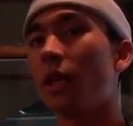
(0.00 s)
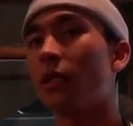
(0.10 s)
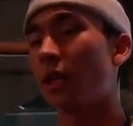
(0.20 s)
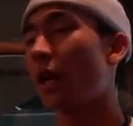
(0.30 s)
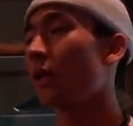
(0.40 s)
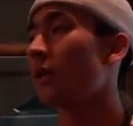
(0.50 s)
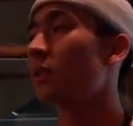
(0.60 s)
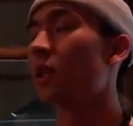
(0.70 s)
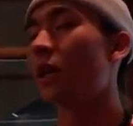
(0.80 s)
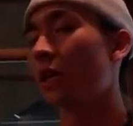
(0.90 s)
Exactly, you
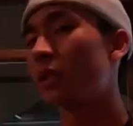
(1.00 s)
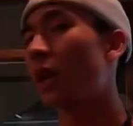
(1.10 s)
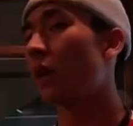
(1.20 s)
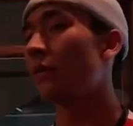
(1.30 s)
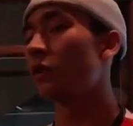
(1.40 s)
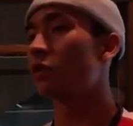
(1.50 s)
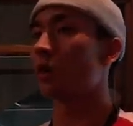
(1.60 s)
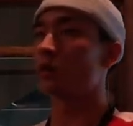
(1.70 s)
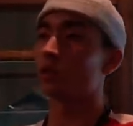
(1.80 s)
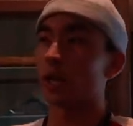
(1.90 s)
know? It's kind of a
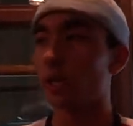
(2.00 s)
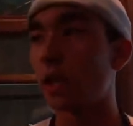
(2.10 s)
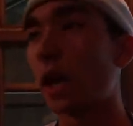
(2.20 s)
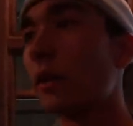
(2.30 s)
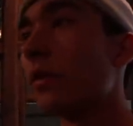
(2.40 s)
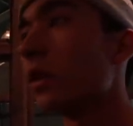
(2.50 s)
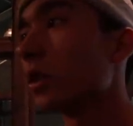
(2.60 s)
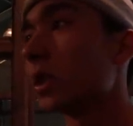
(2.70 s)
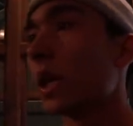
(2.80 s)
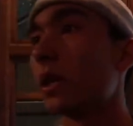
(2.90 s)
struggle, so I can kind of
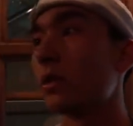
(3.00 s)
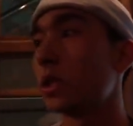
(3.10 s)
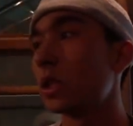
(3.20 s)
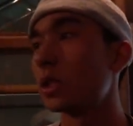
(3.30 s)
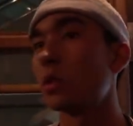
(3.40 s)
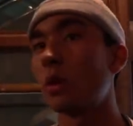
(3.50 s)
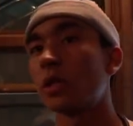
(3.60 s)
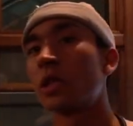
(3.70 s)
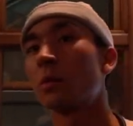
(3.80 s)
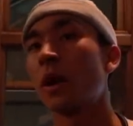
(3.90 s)
understand if she doesn't want
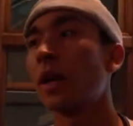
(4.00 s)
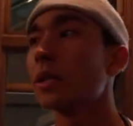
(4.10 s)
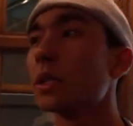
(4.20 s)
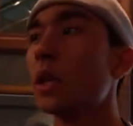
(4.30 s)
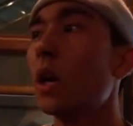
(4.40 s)
to suck my ass,